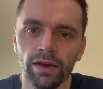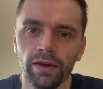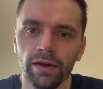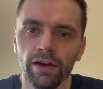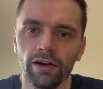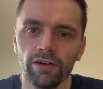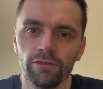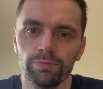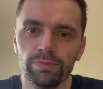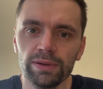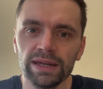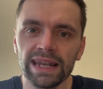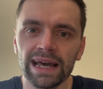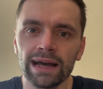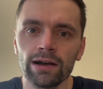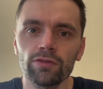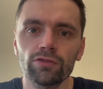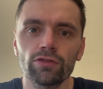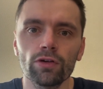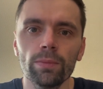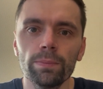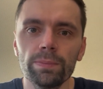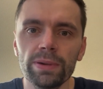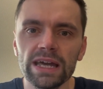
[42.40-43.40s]
have been out
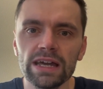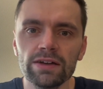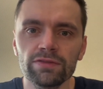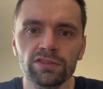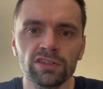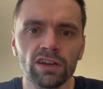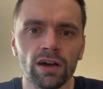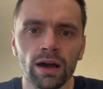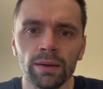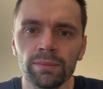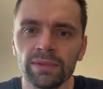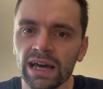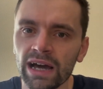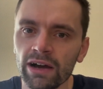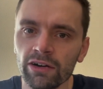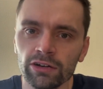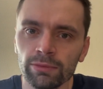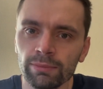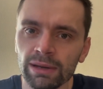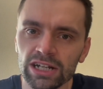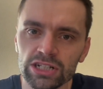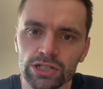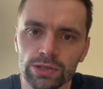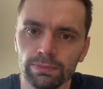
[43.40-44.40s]
for a bit of time now, I'd
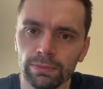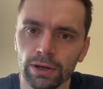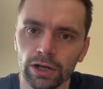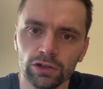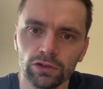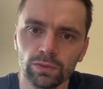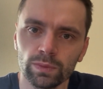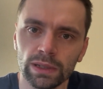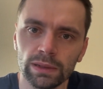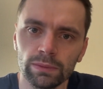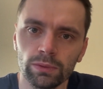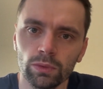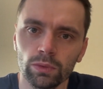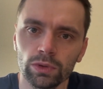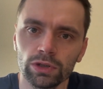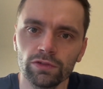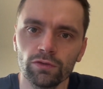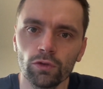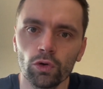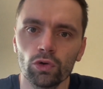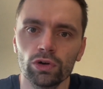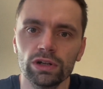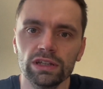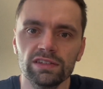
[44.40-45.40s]
imagine most people would
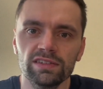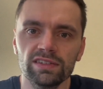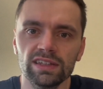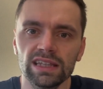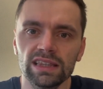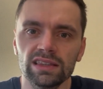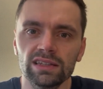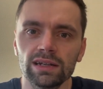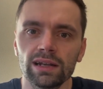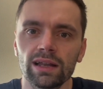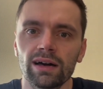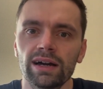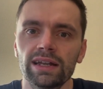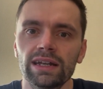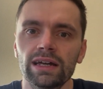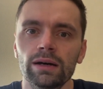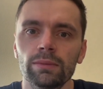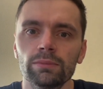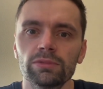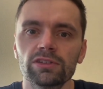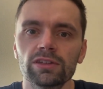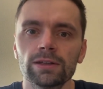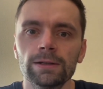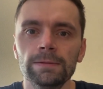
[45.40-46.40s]
have already seen the
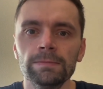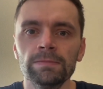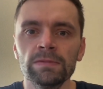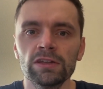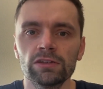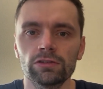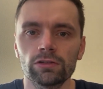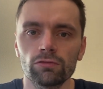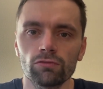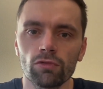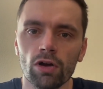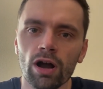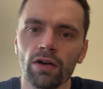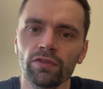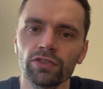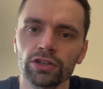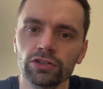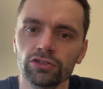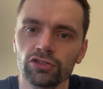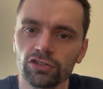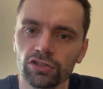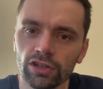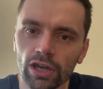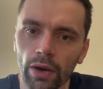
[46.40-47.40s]
lineups. So rather
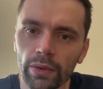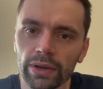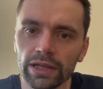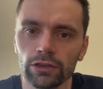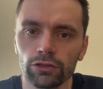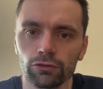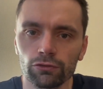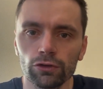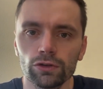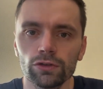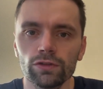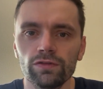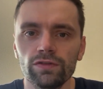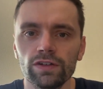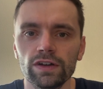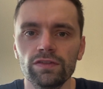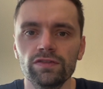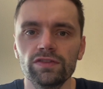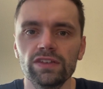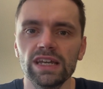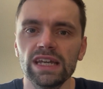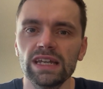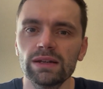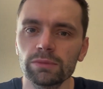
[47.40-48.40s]
than just going through the
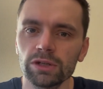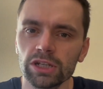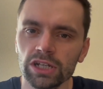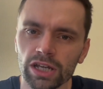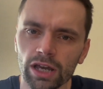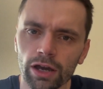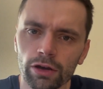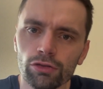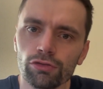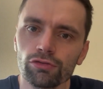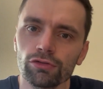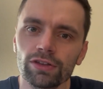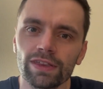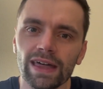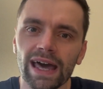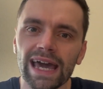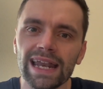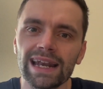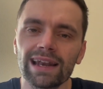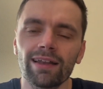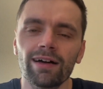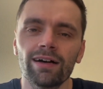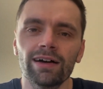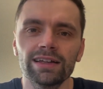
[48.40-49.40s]
15, I'm going to go through the
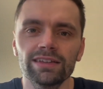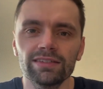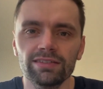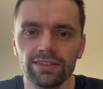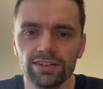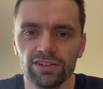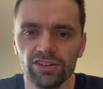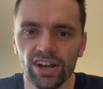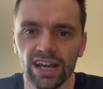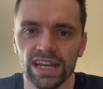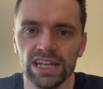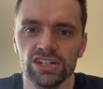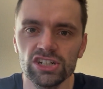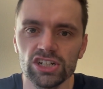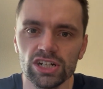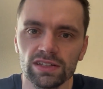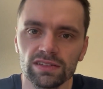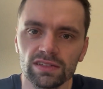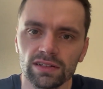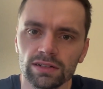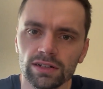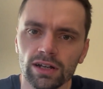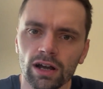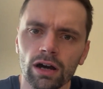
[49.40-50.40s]
headlines, the
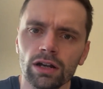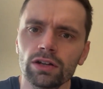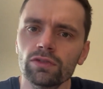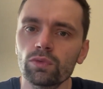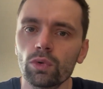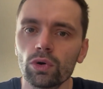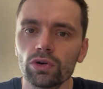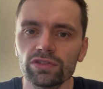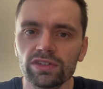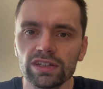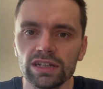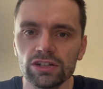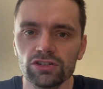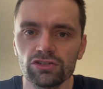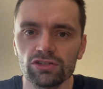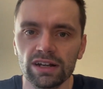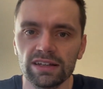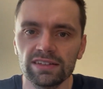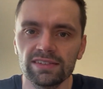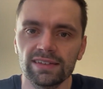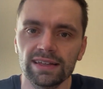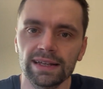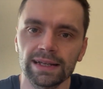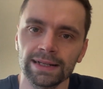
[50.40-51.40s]
changes, and kind of what's
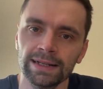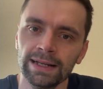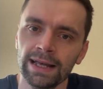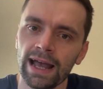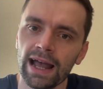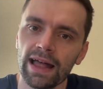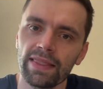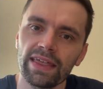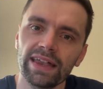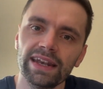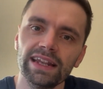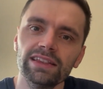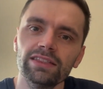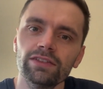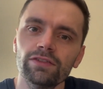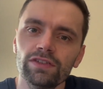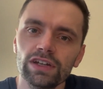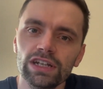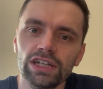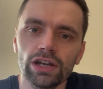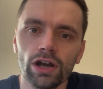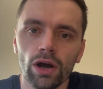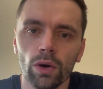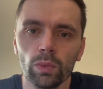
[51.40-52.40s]
interesting. And then in the
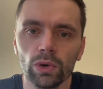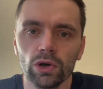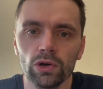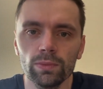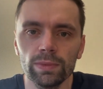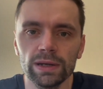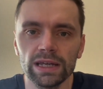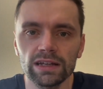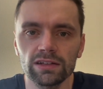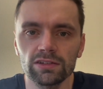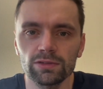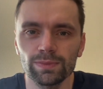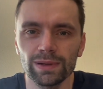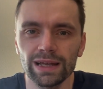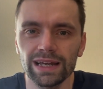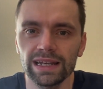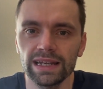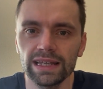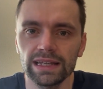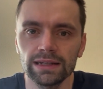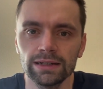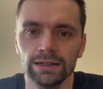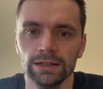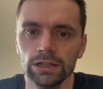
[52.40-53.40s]
video, I will be
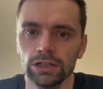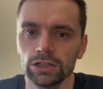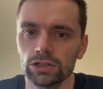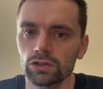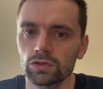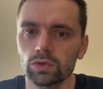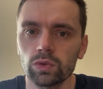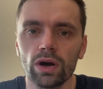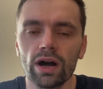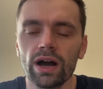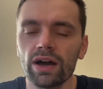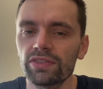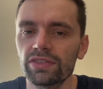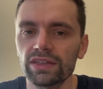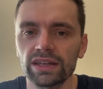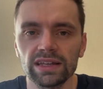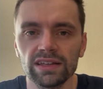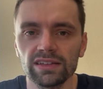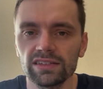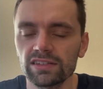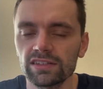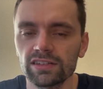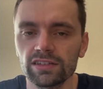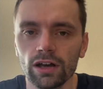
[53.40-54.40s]
explaining just why I think
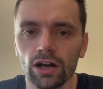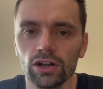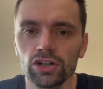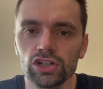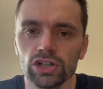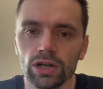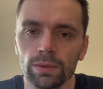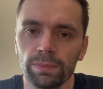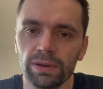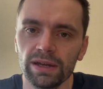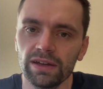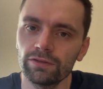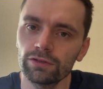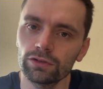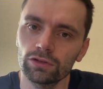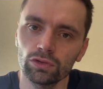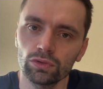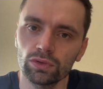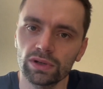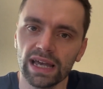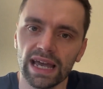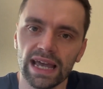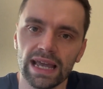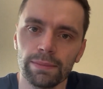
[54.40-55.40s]
it's such a
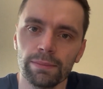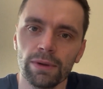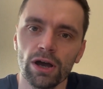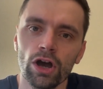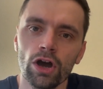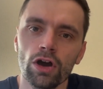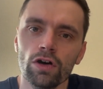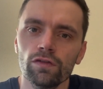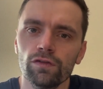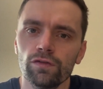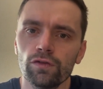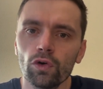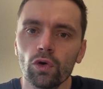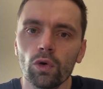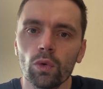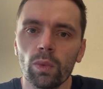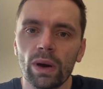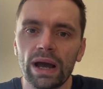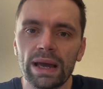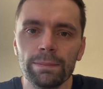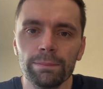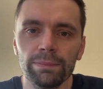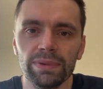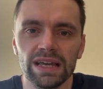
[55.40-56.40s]
pivotal game for
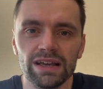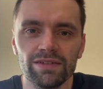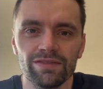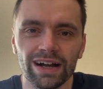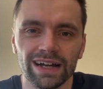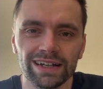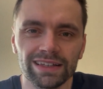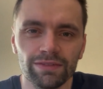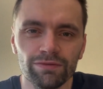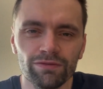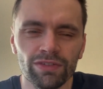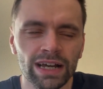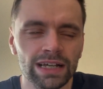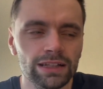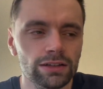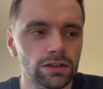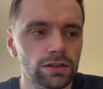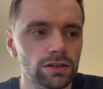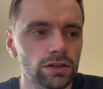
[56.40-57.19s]
Wayne Pivac. In fact,